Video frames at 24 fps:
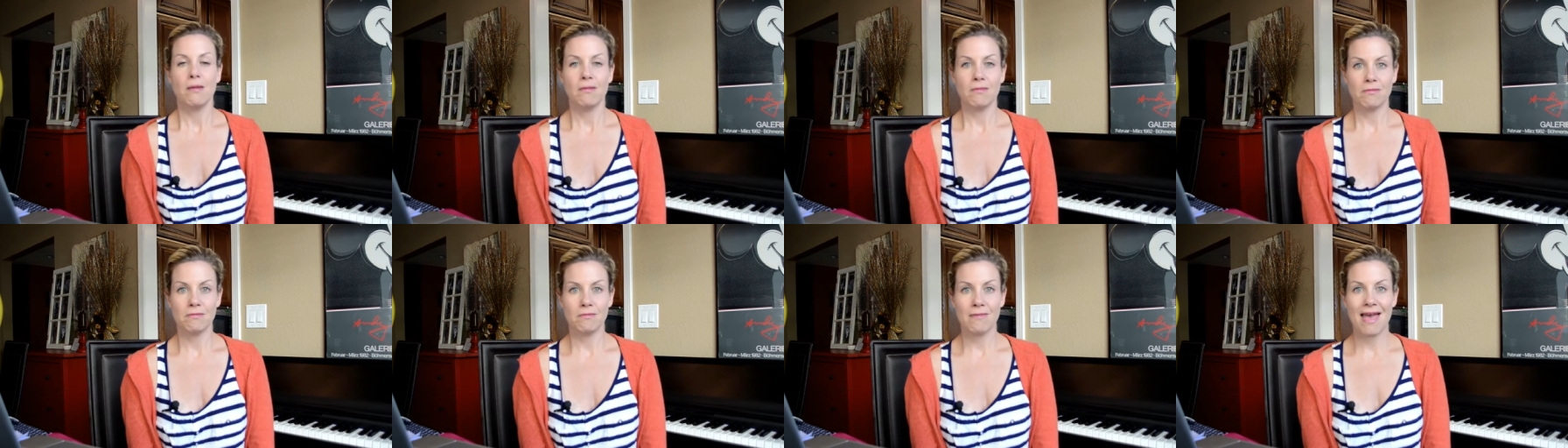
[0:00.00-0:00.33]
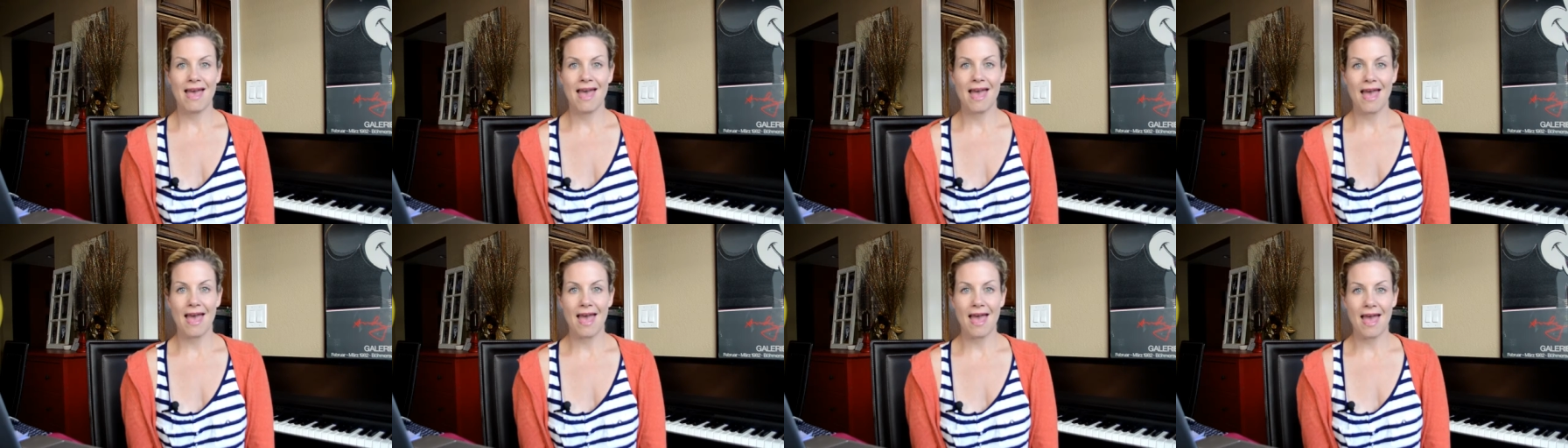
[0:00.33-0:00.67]

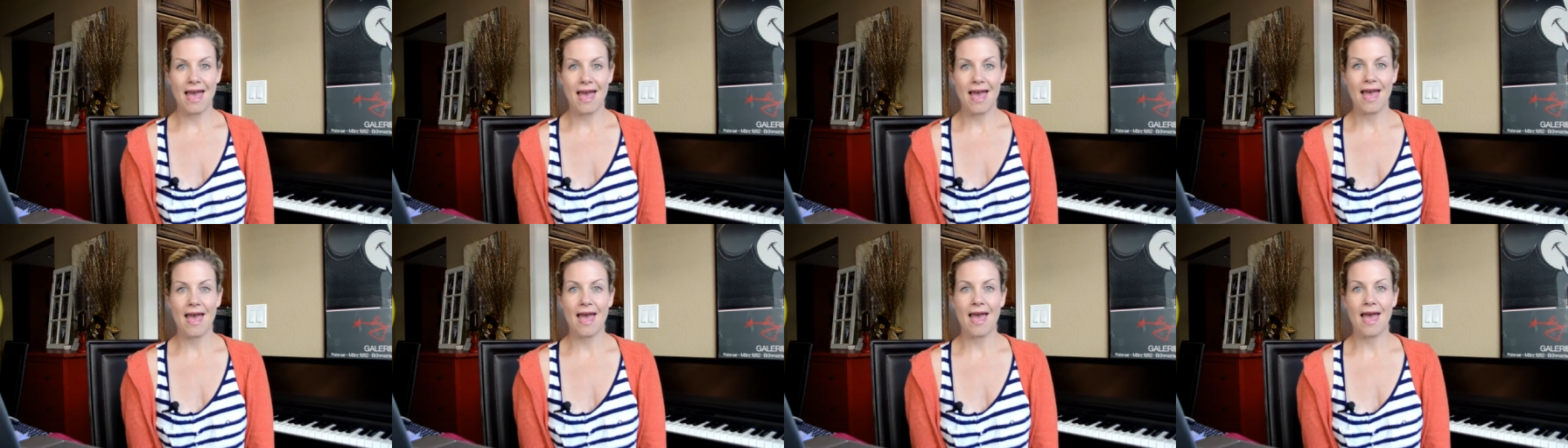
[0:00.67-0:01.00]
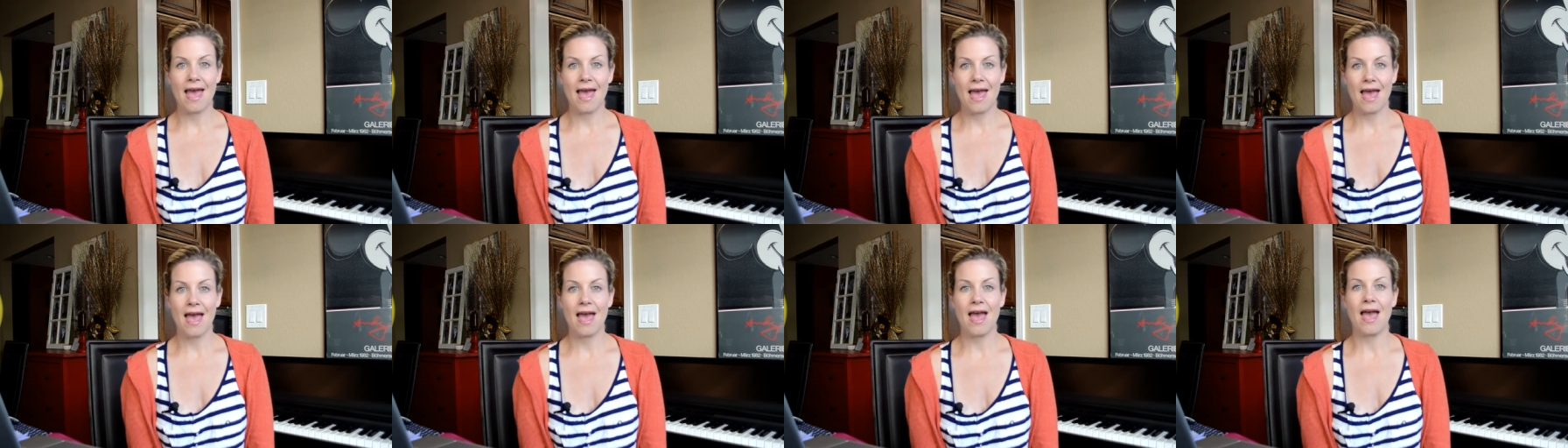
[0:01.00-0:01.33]

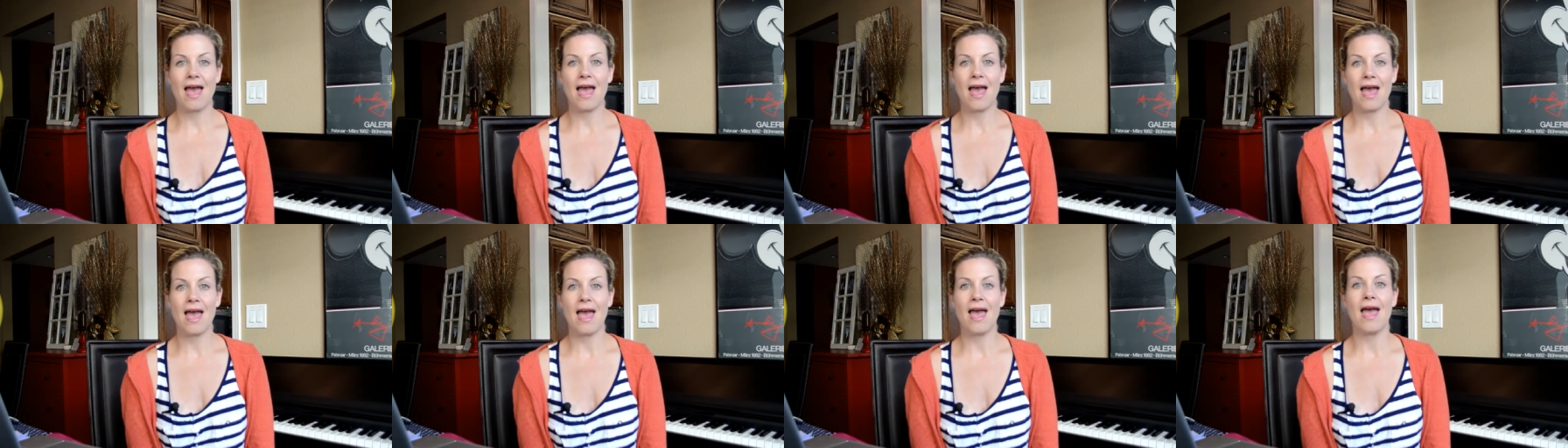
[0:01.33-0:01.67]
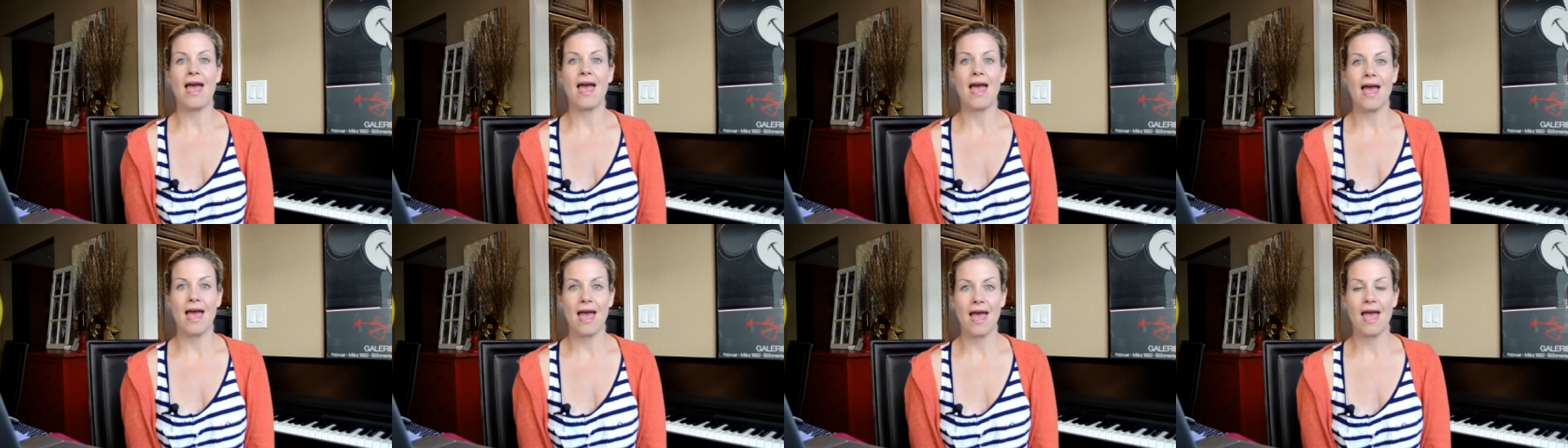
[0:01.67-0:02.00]

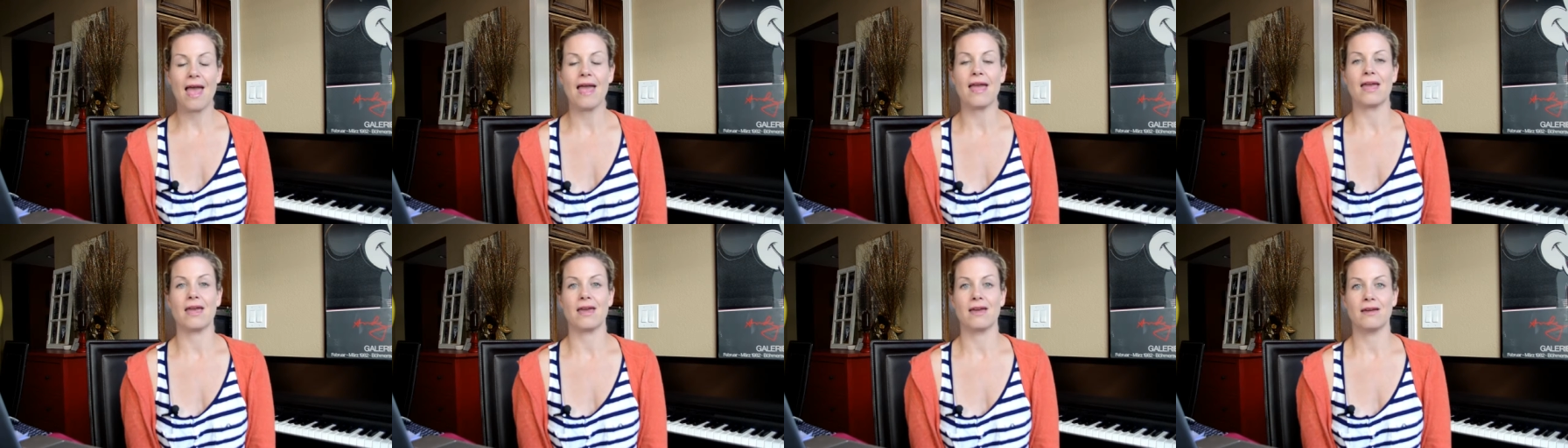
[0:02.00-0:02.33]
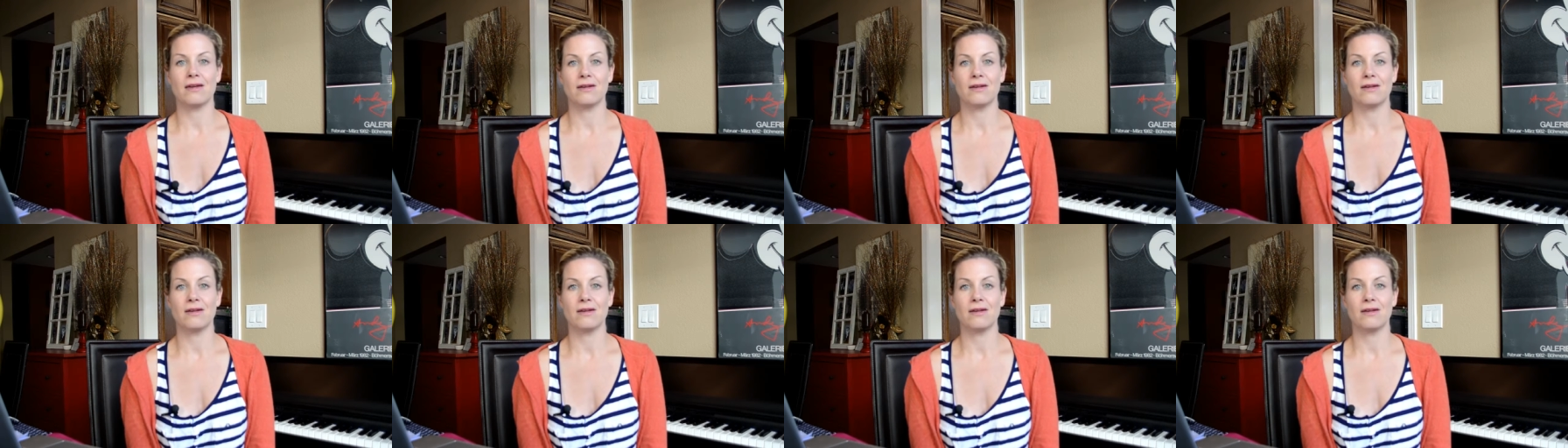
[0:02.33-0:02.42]
May.